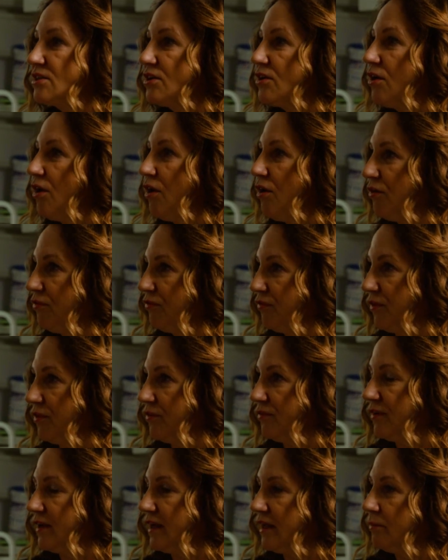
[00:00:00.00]
to offer
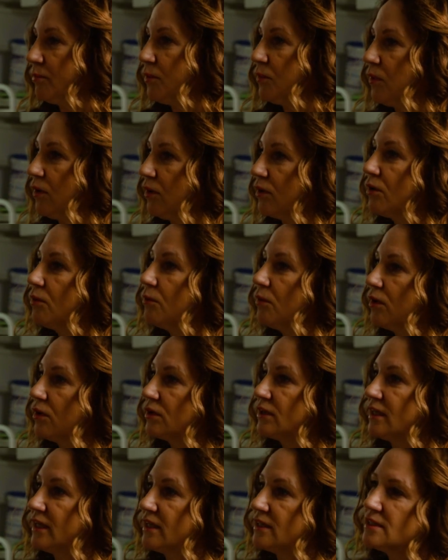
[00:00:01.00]
for labour ward
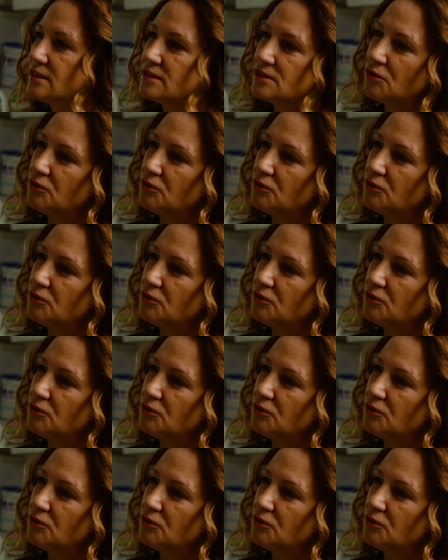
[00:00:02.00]
coordinators